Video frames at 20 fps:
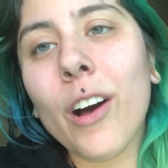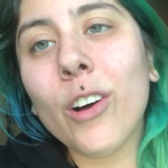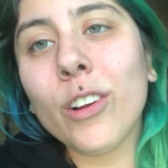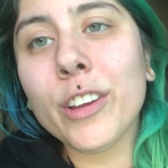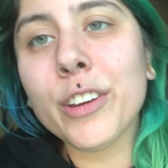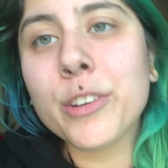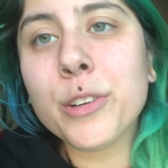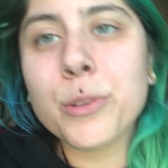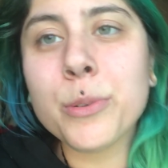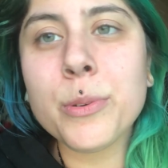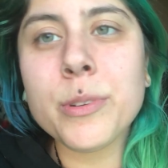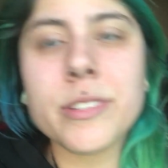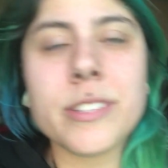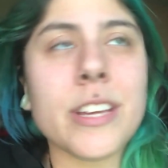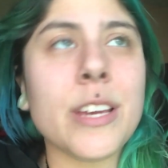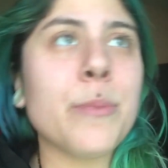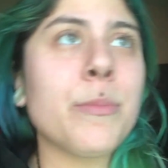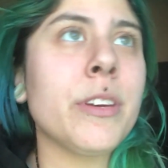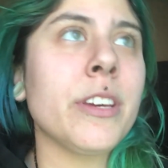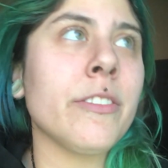All I do is
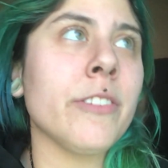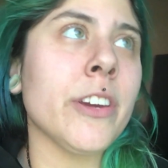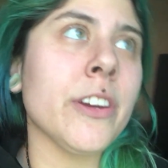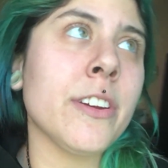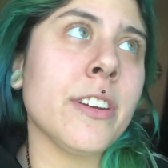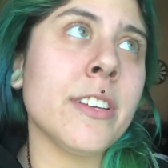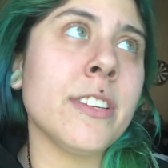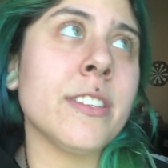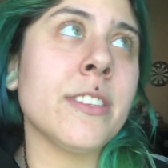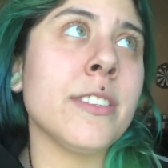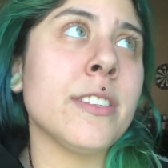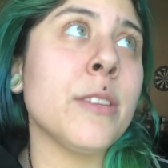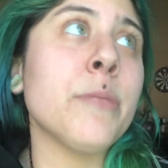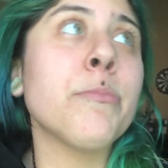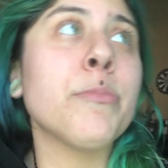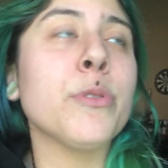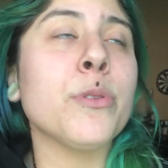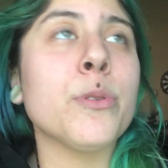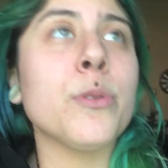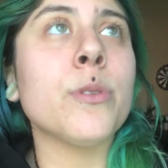I make very
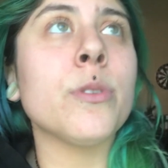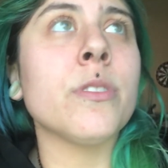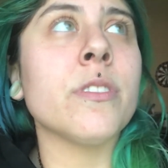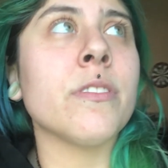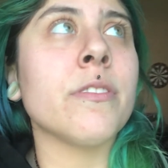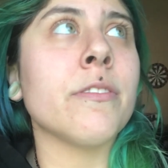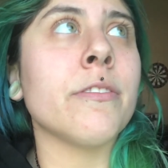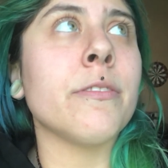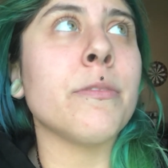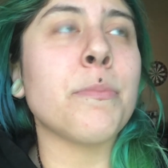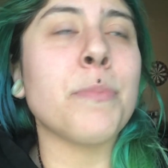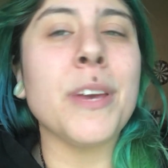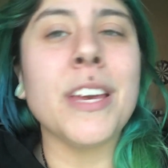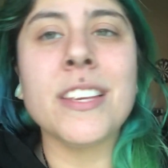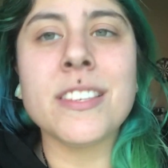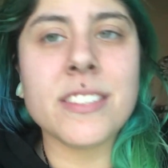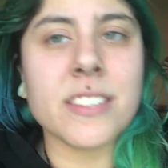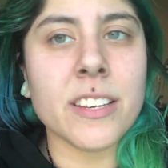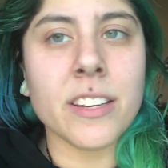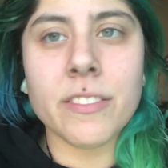simple,
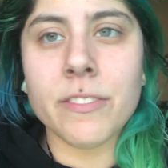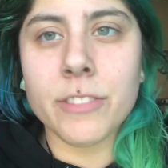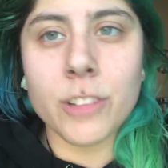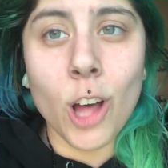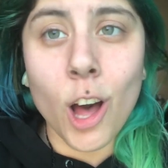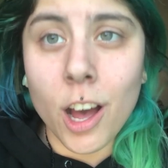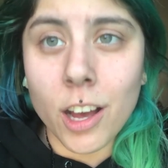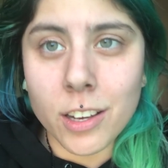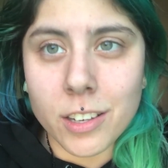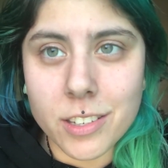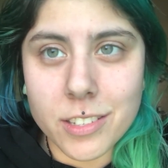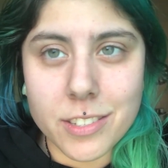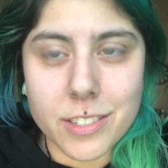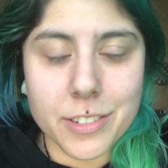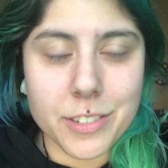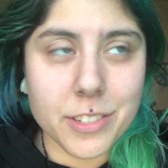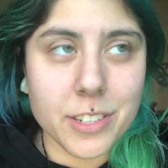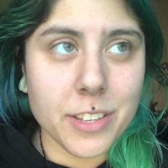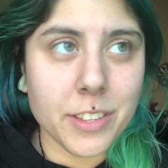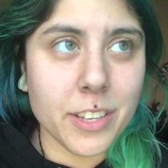basic vlogs.
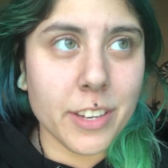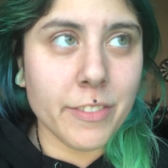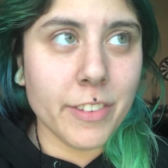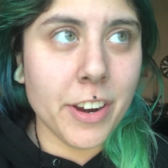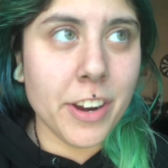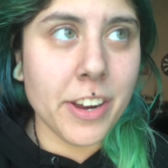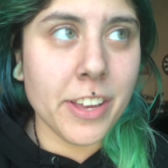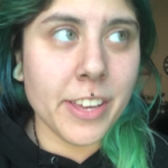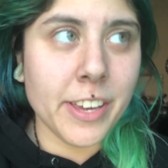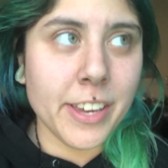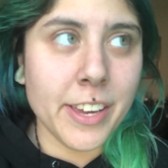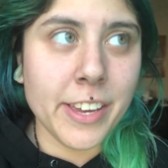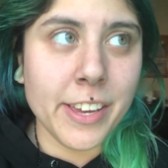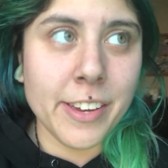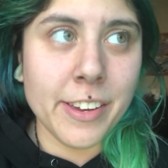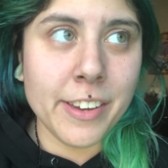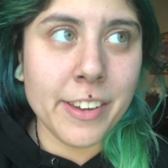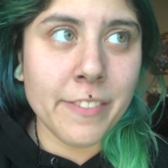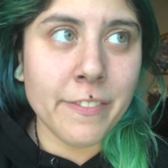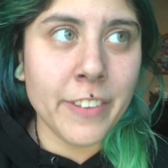There's nothing
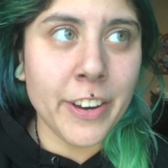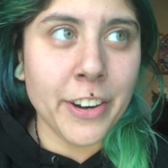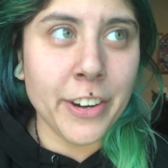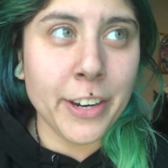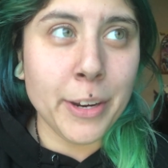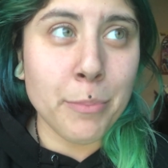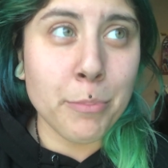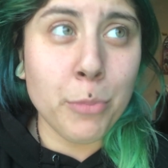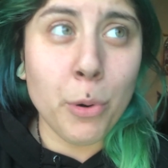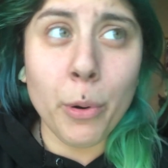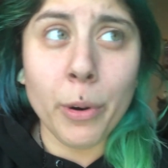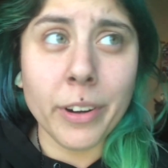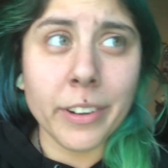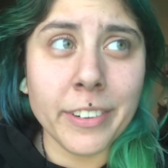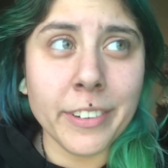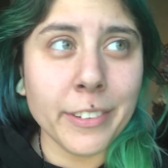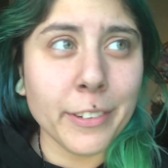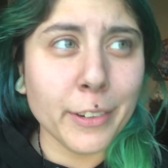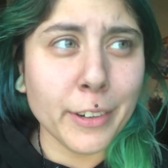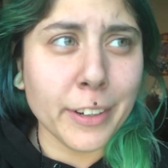very, very
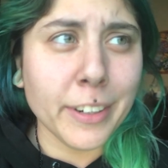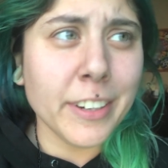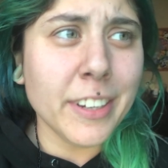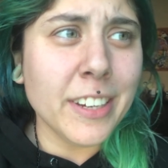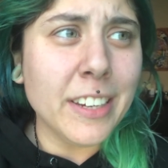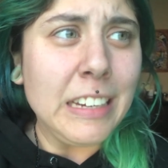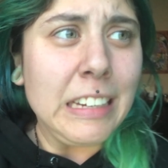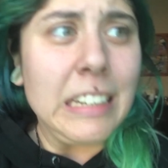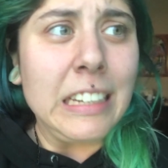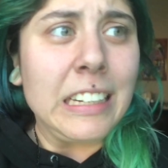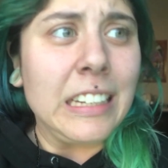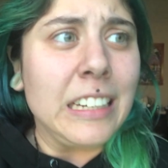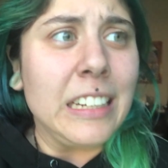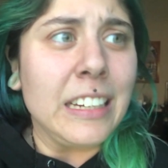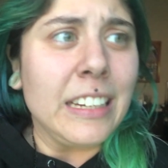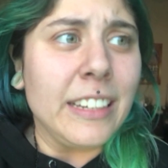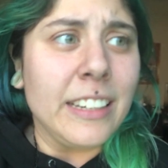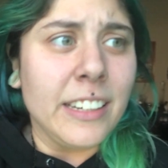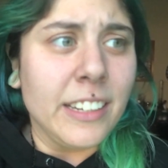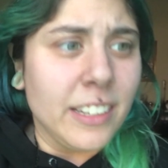important or
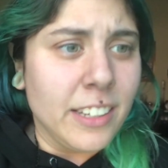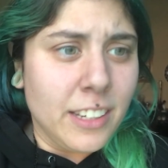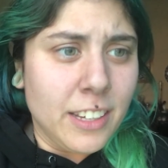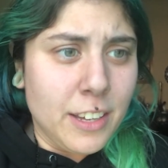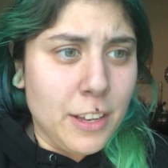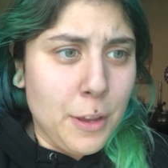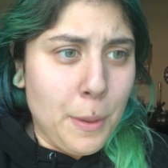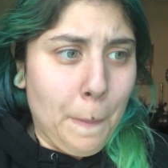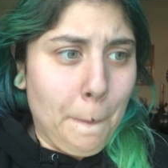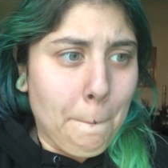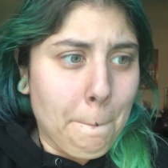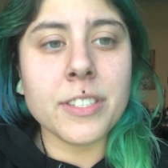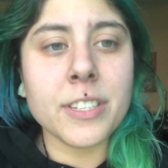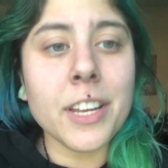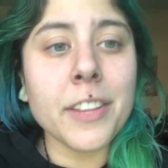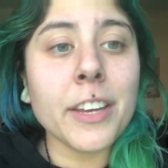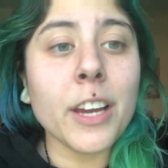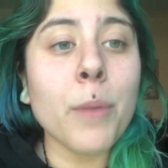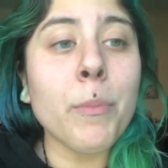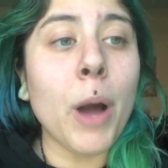there is
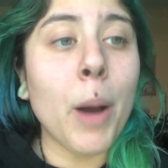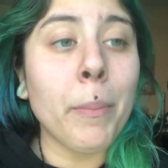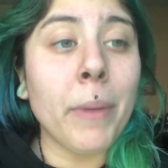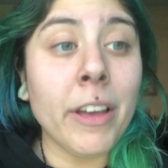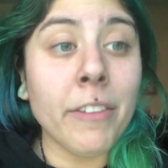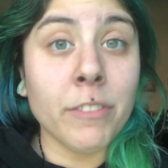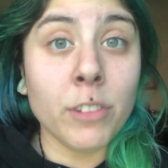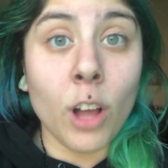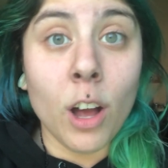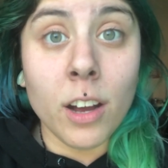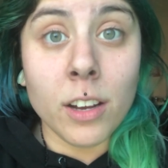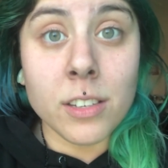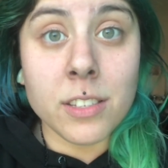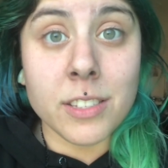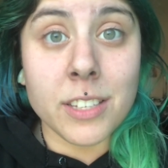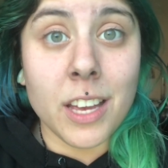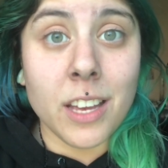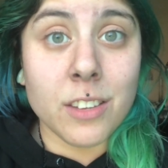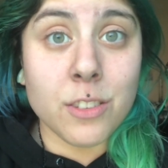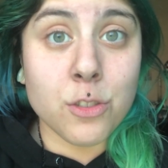nothing about my vlogs
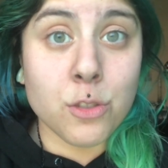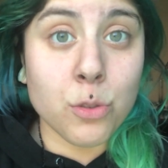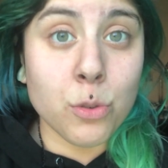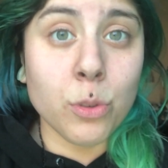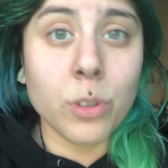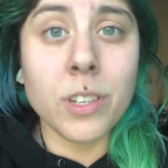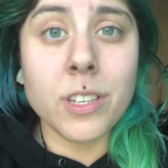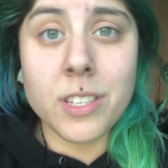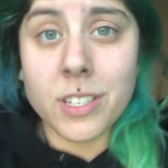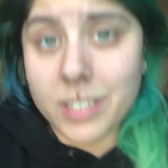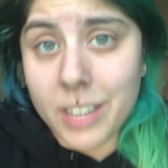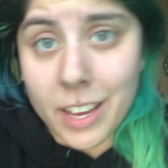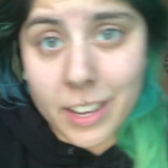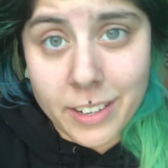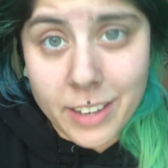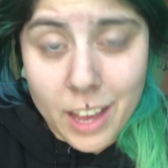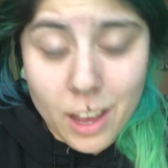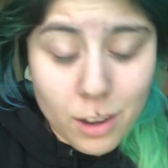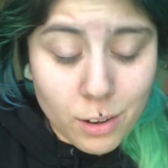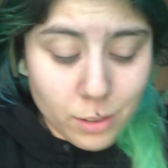that truly
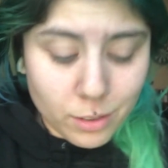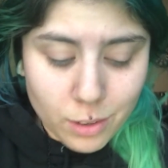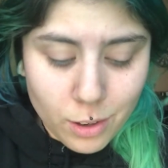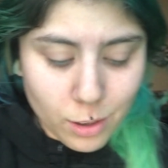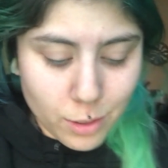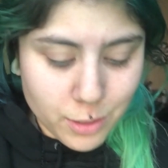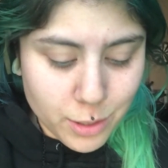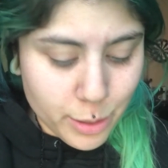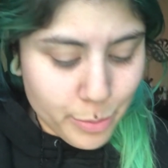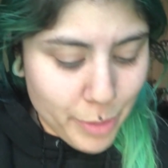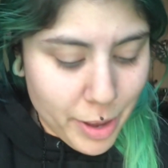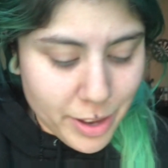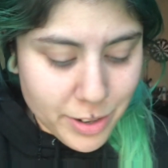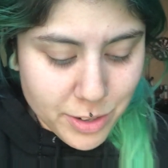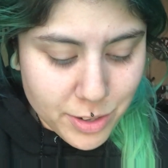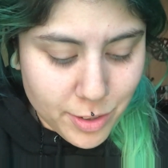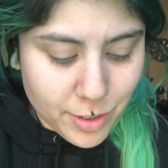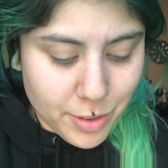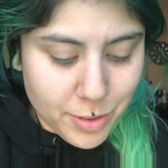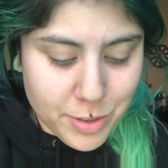stand out all too
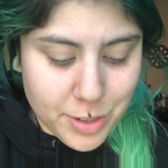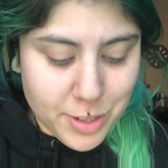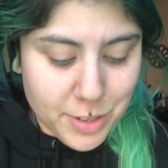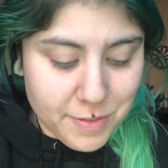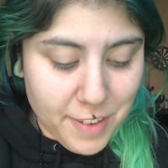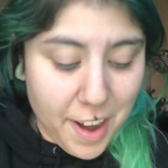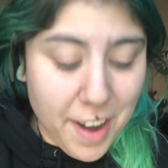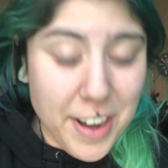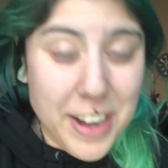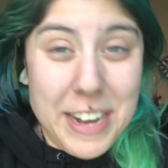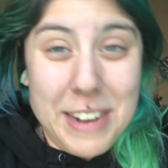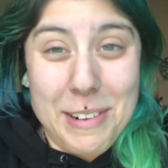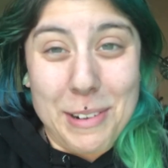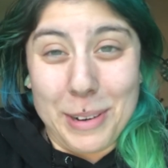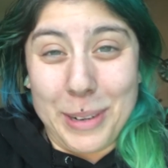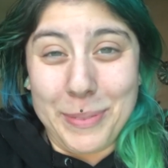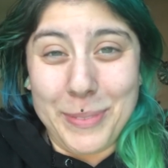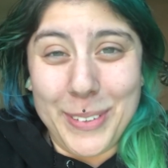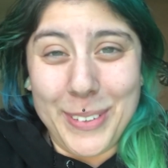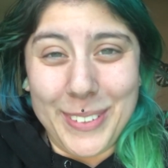much. They're just very
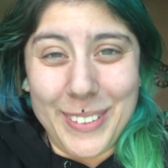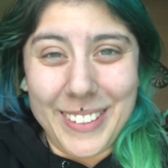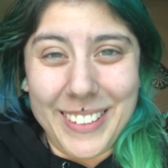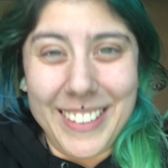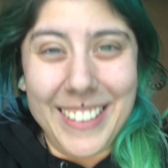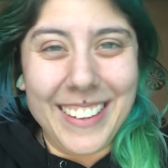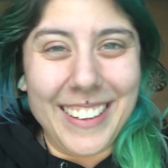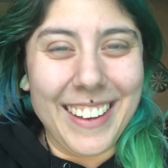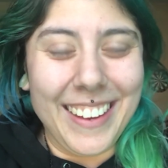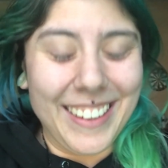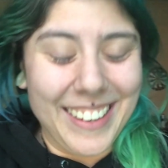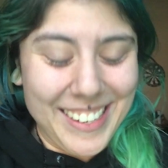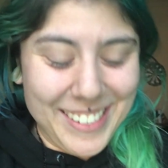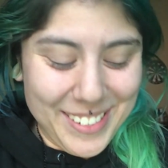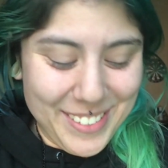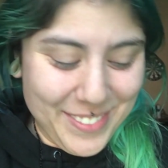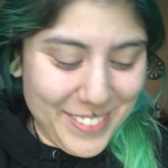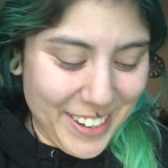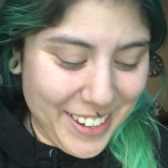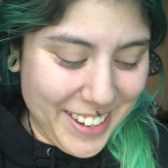normal. I
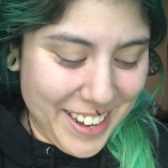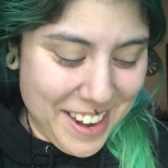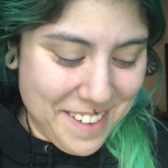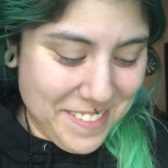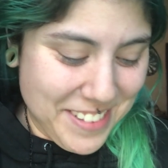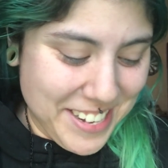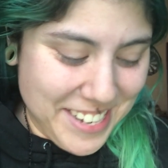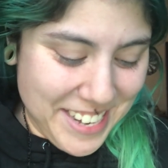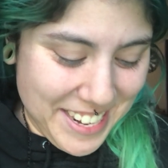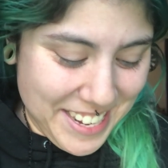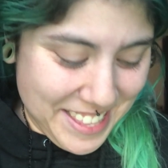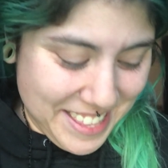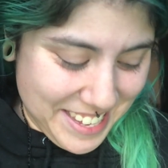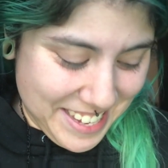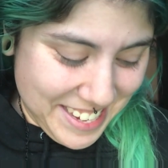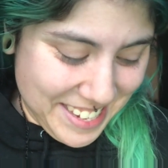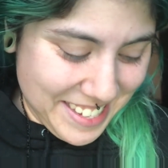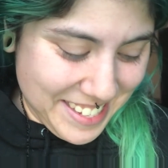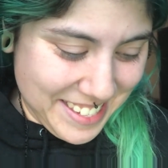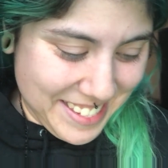do very everyday
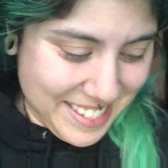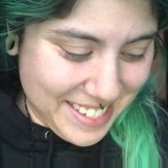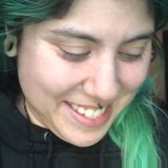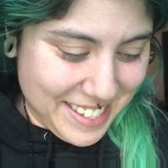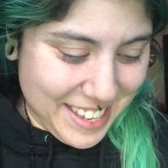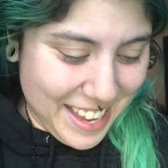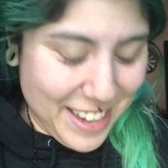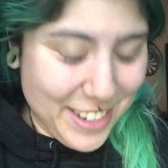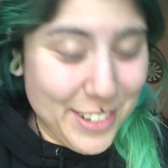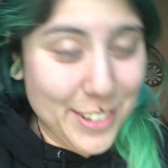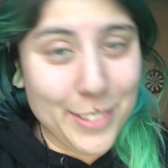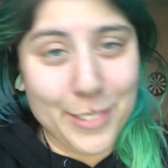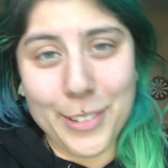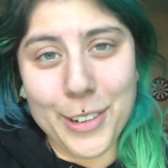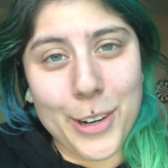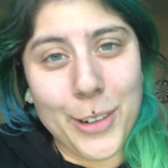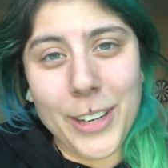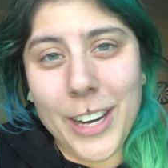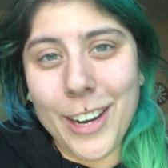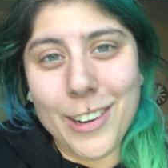things. I don't
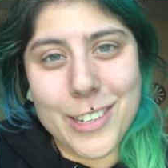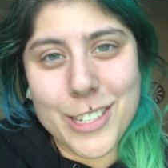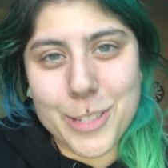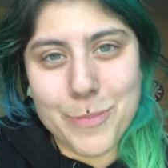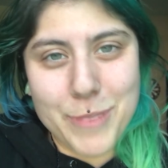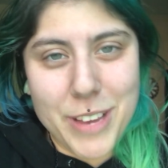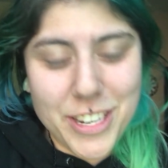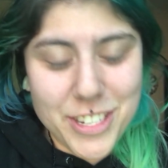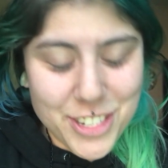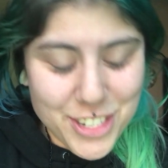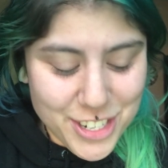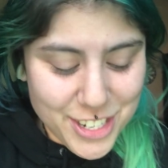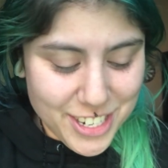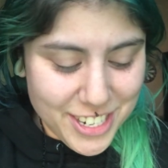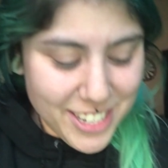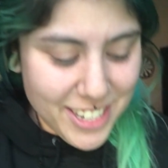go out as much.